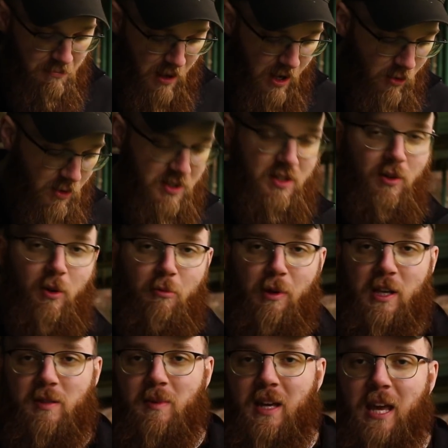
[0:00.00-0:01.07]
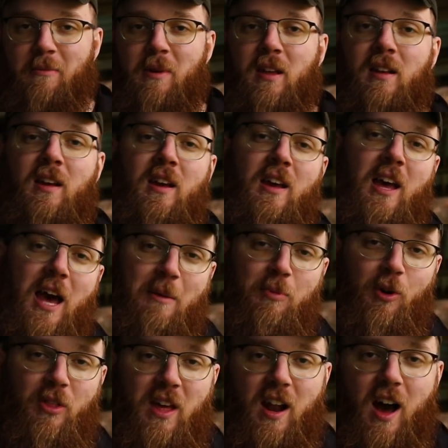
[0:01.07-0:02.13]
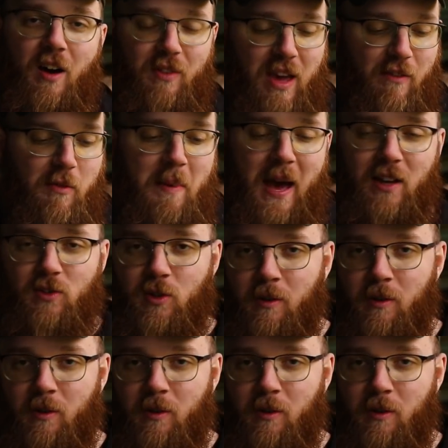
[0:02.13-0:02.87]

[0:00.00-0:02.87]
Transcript: But once the replacement came in, I pulled that off, gave it back